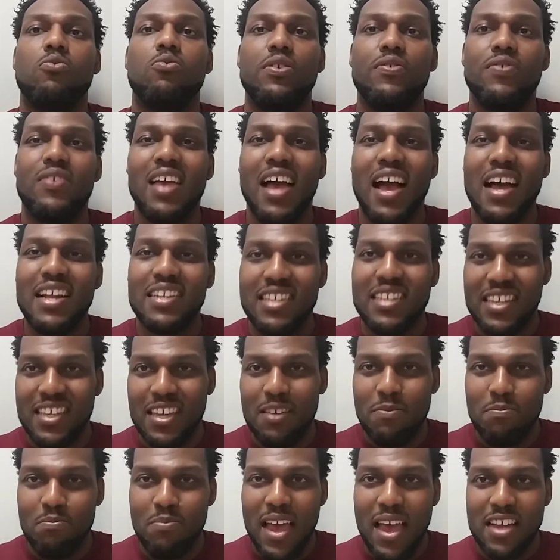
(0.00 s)
We've got to
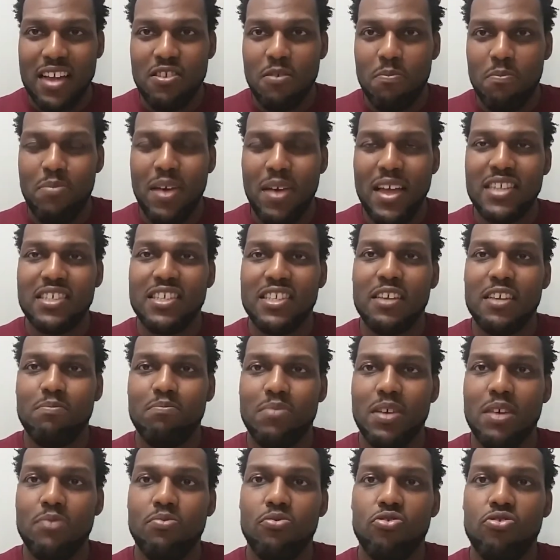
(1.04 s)
get back to
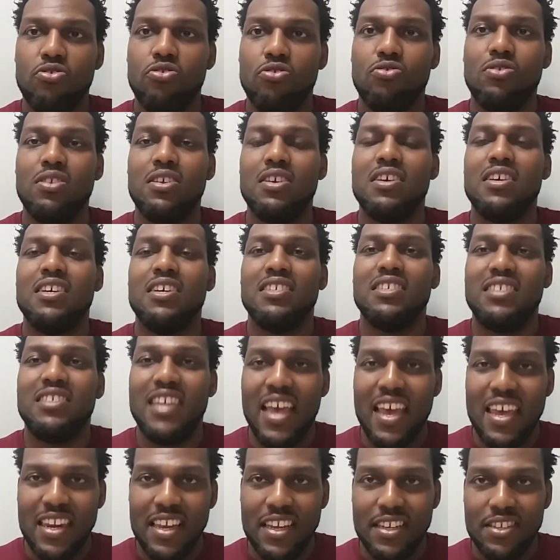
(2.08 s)
basic biblical
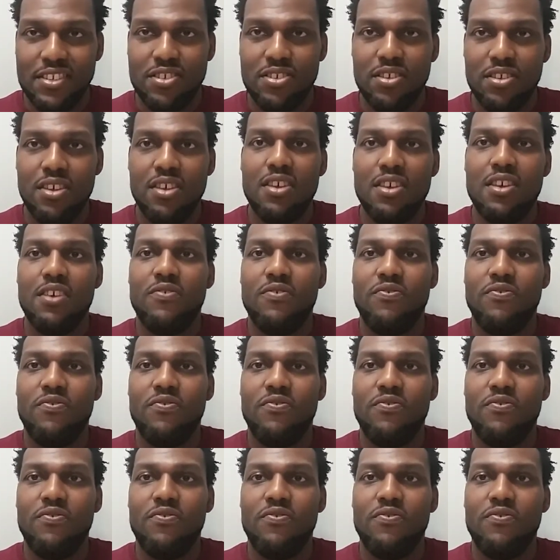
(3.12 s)
tenets.